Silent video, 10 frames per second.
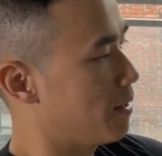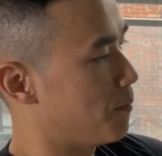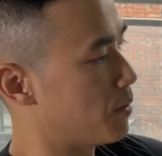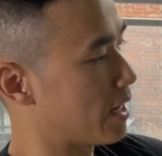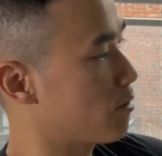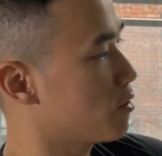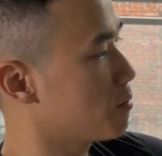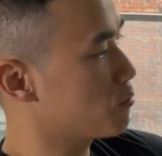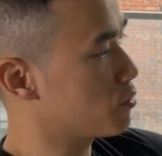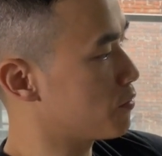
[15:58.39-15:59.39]
But I want to
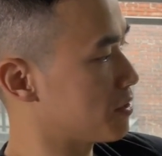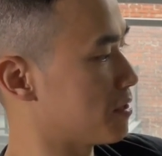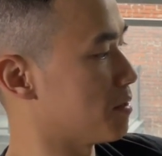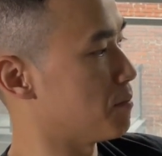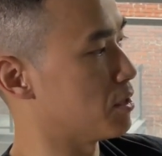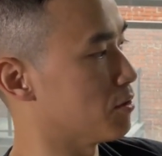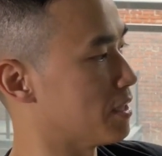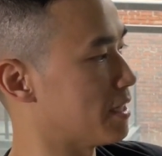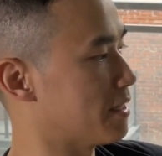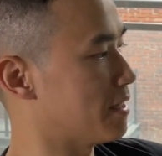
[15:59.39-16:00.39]
move into the middle
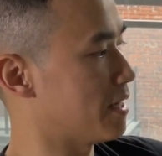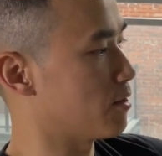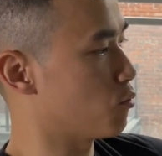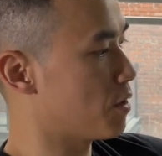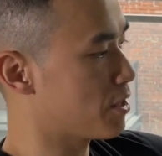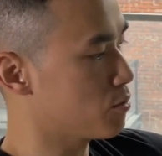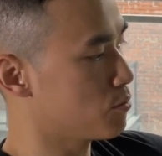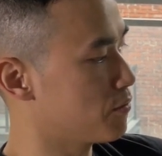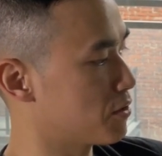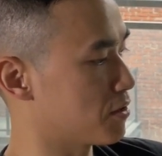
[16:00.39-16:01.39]
lane. And the way you
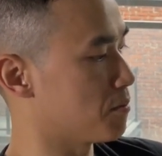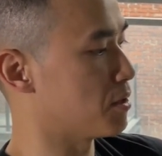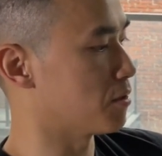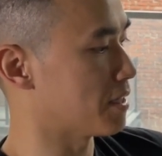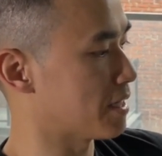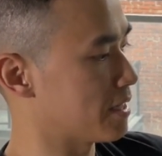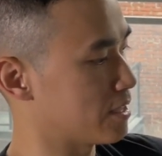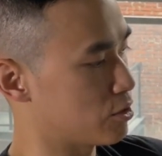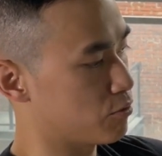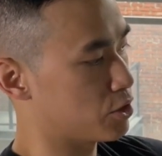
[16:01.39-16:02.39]
move into the middle lane
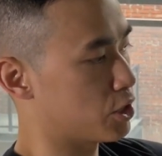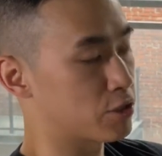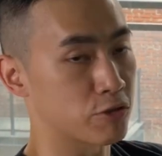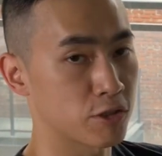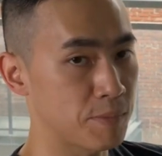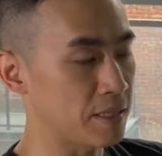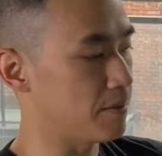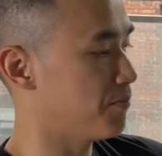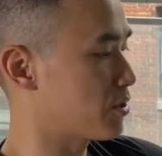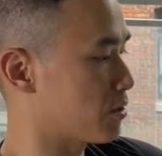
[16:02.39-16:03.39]
is you adjust your speed.
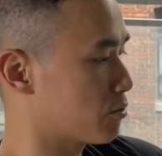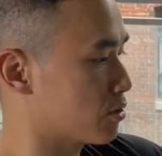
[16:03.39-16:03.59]
So this